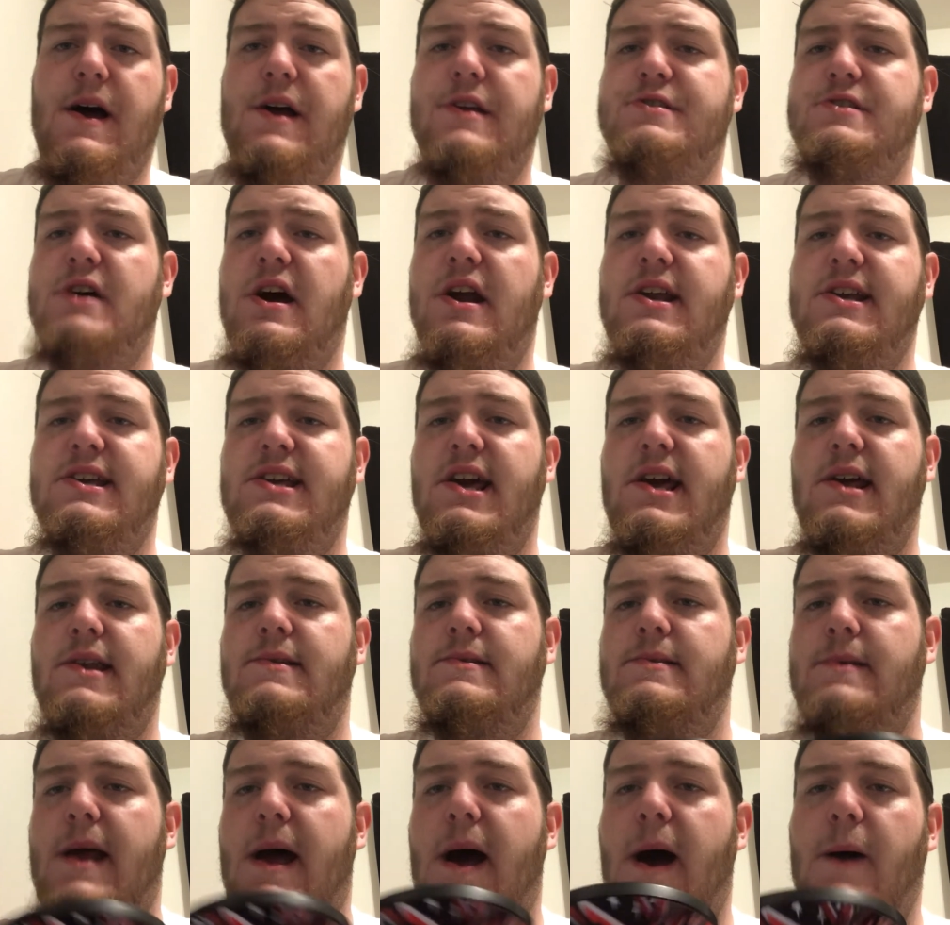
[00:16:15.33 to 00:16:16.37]
Trying to get
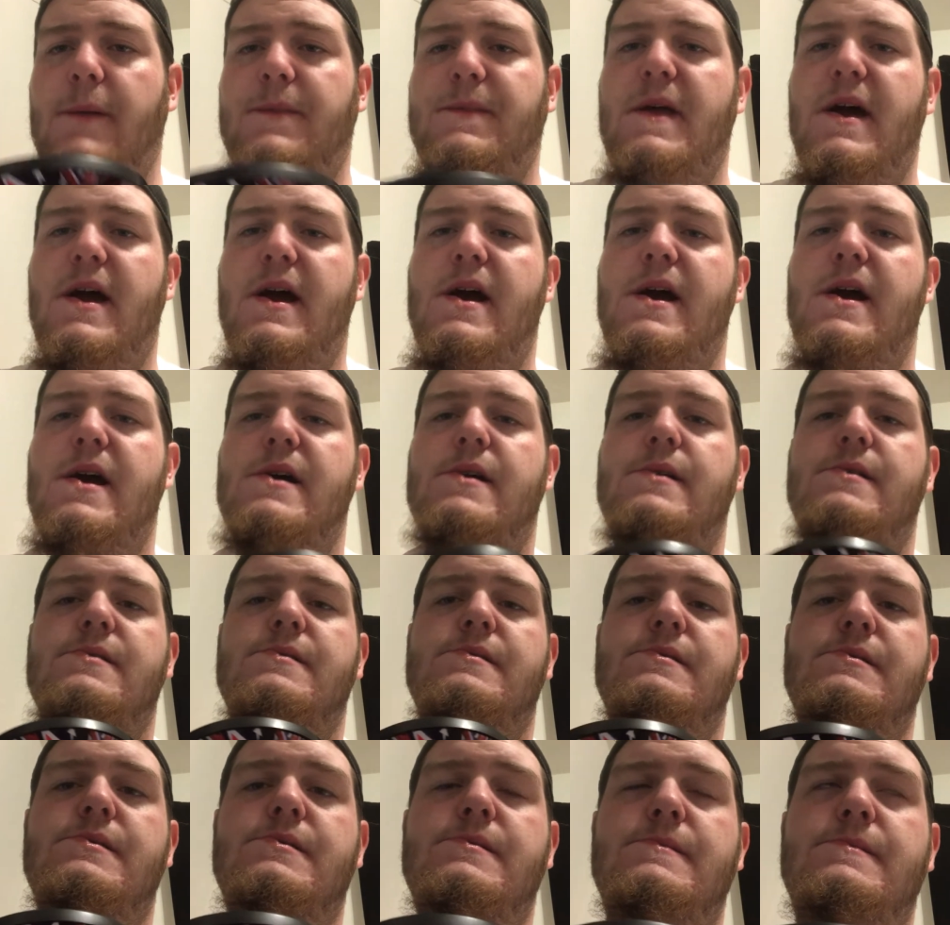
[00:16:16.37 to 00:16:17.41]
out there
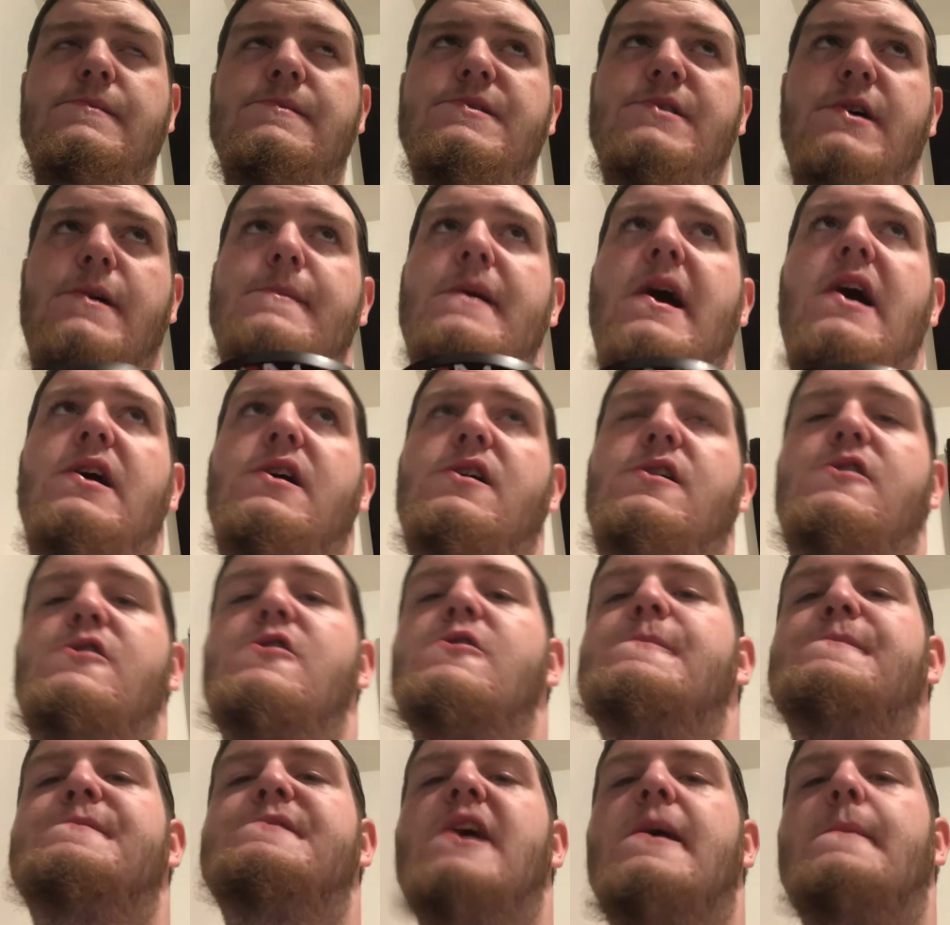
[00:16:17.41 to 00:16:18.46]
so I'm not
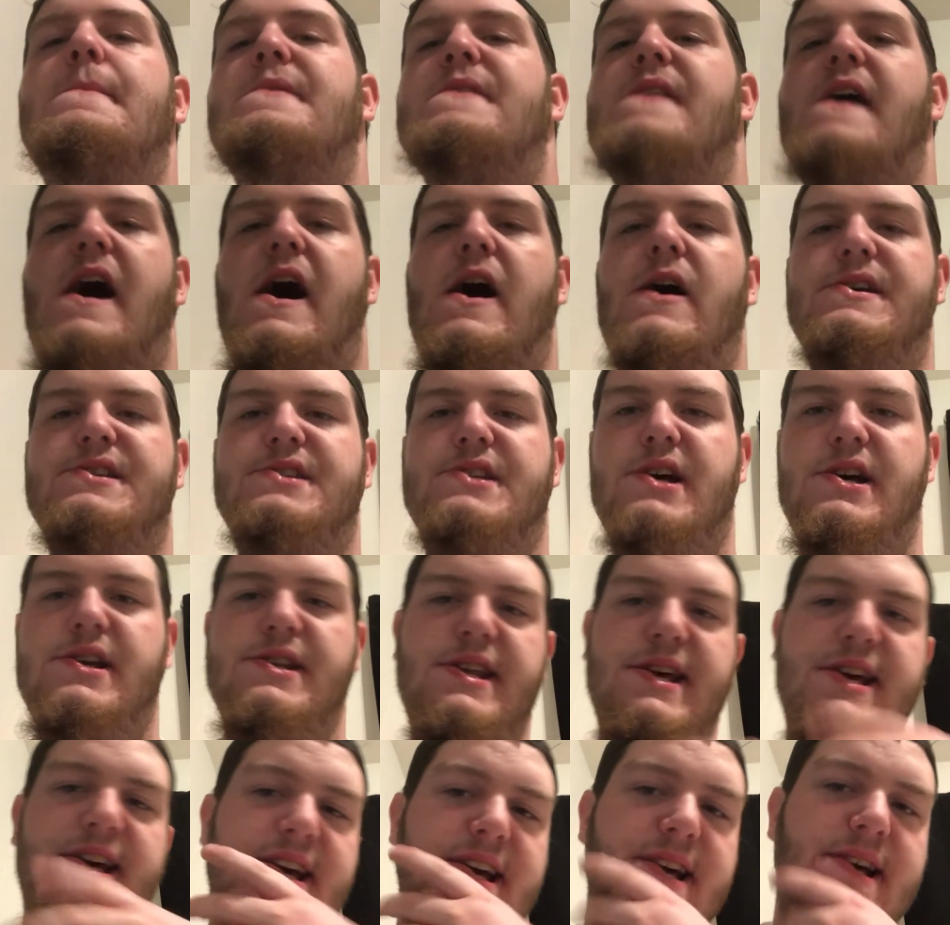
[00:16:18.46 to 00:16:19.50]
cooped up in the house all
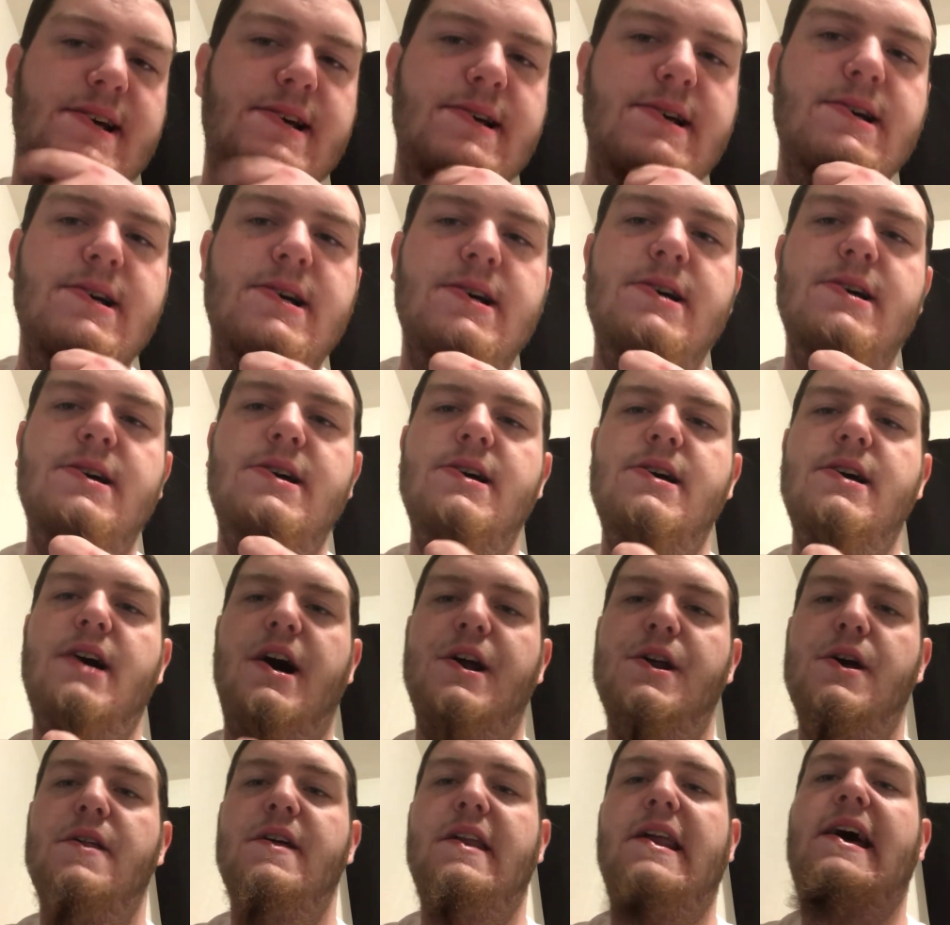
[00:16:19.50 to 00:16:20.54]
day.
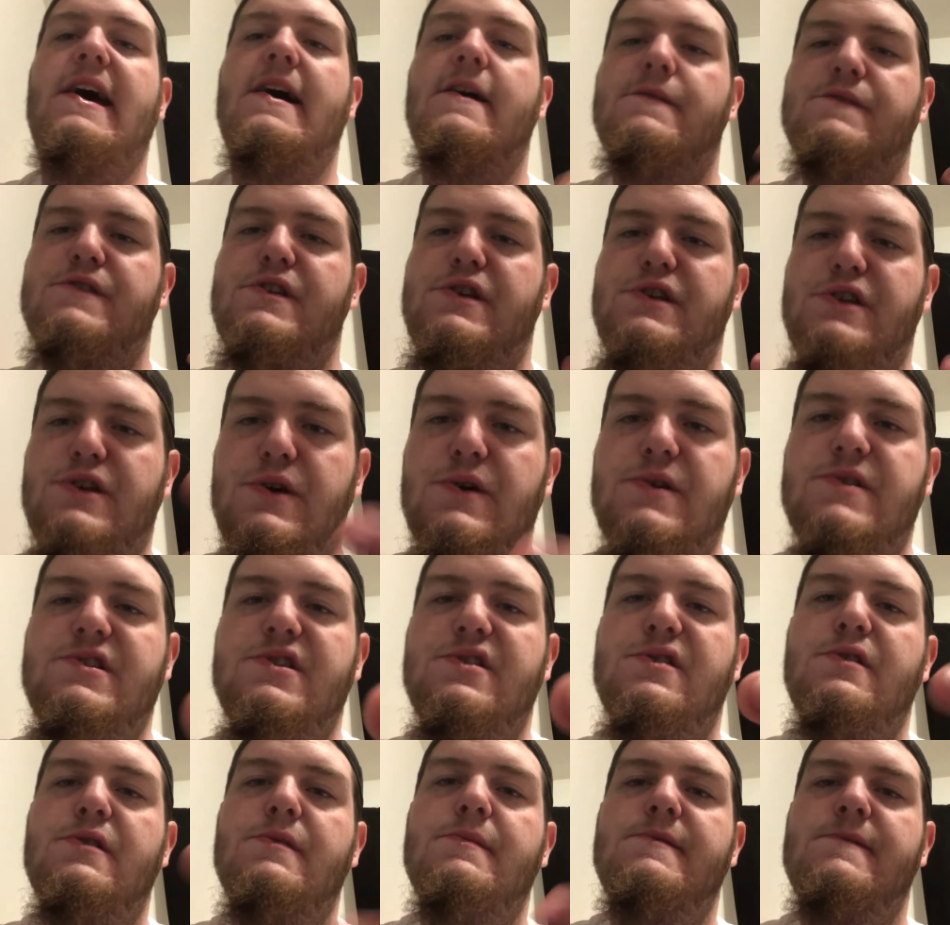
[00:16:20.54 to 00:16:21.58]
I know that I have
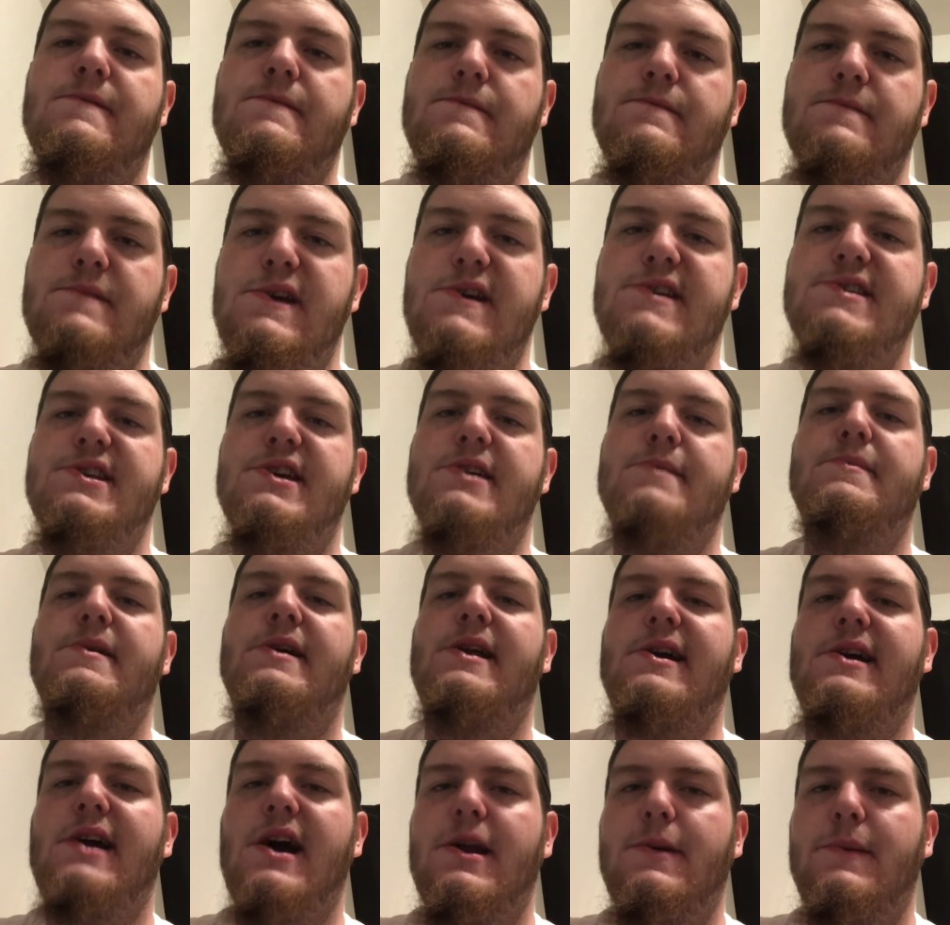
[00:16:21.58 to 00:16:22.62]
YouTube and music,
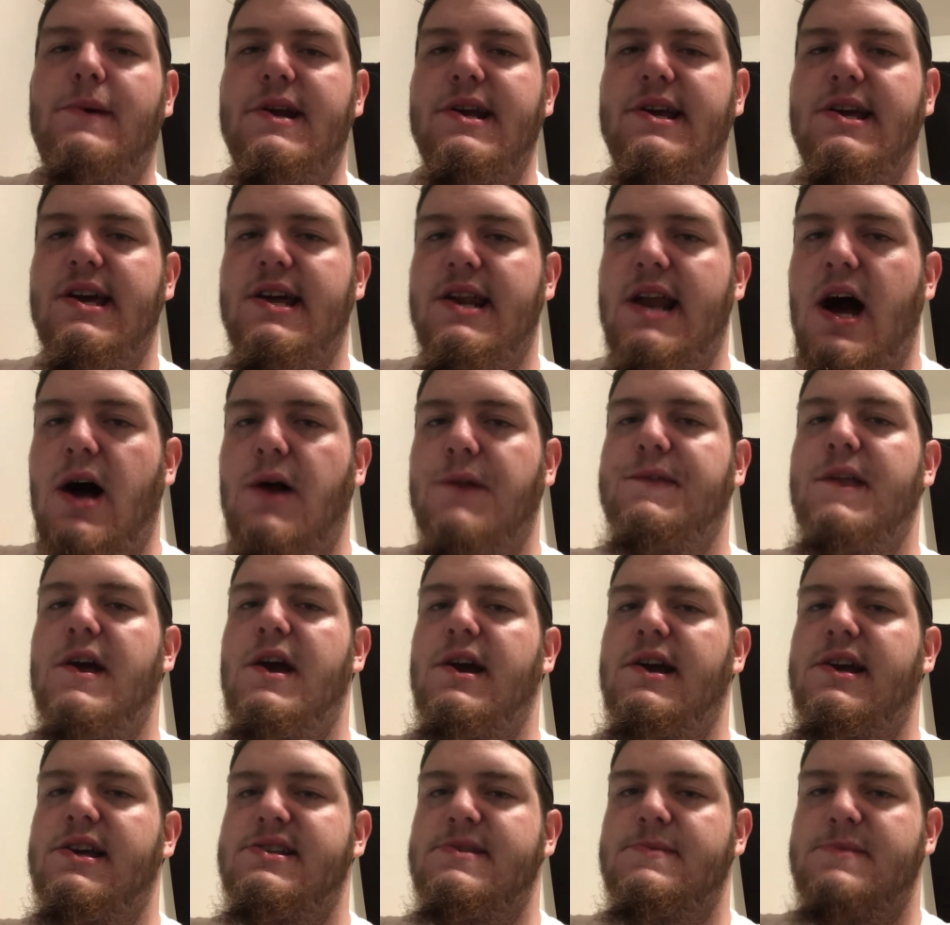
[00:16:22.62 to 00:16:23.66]
but I kind of want to get out
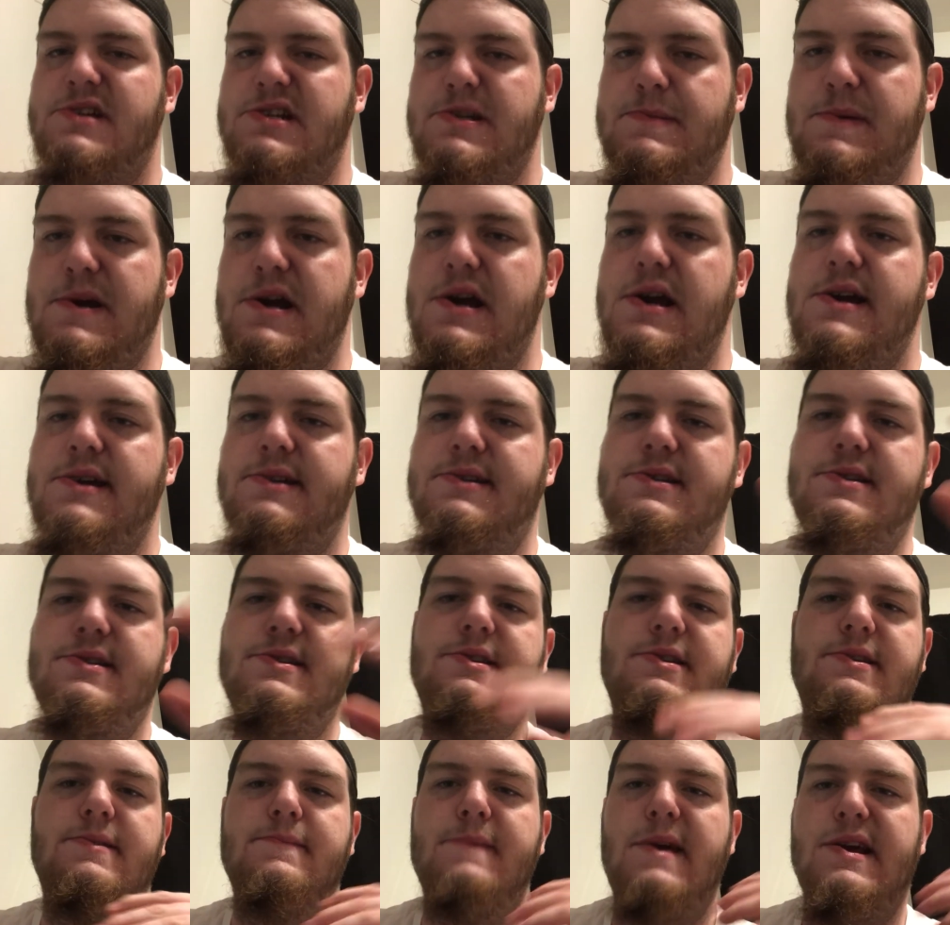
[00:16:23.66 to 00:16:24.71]
there, get some experience,
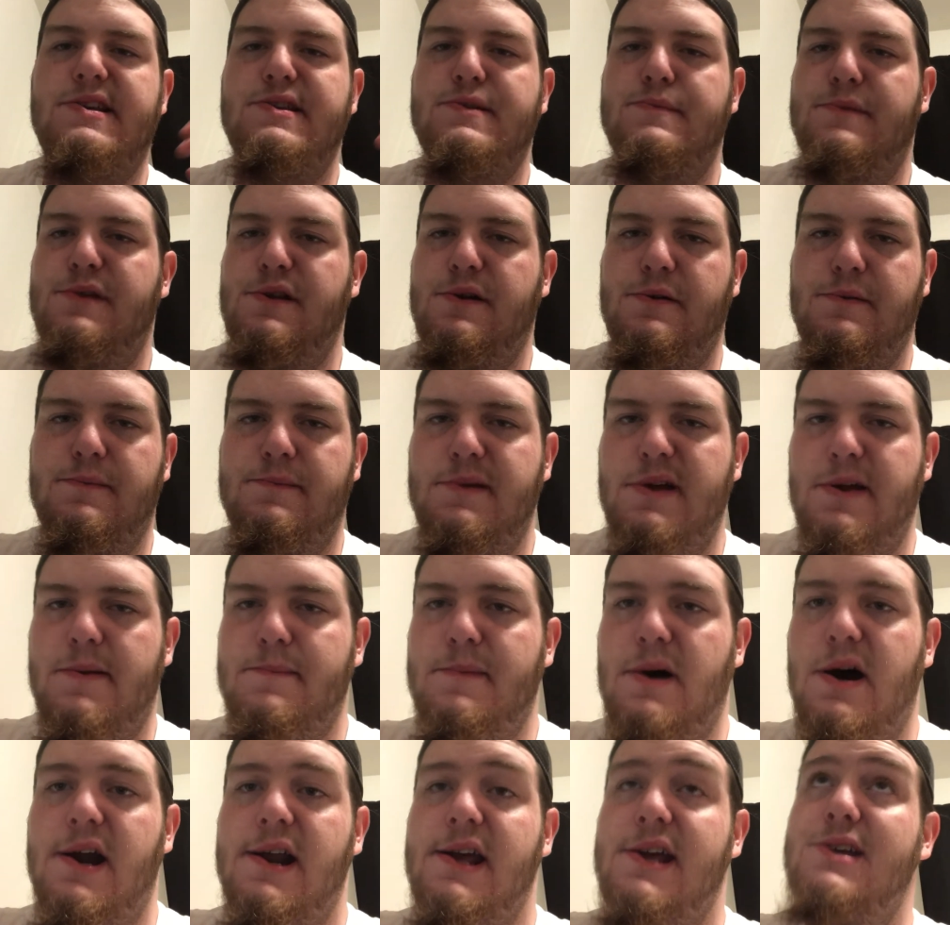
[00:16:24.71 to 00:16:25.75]
make some little bit of
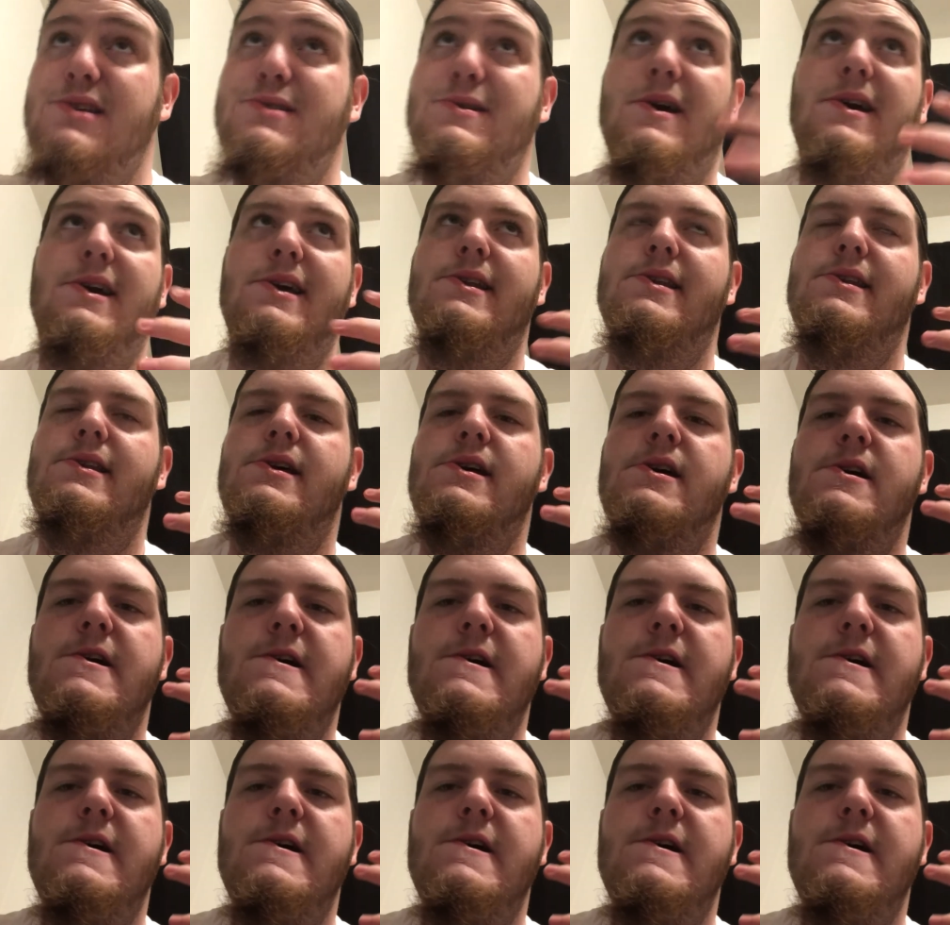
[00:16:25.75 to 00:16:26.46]
money so I can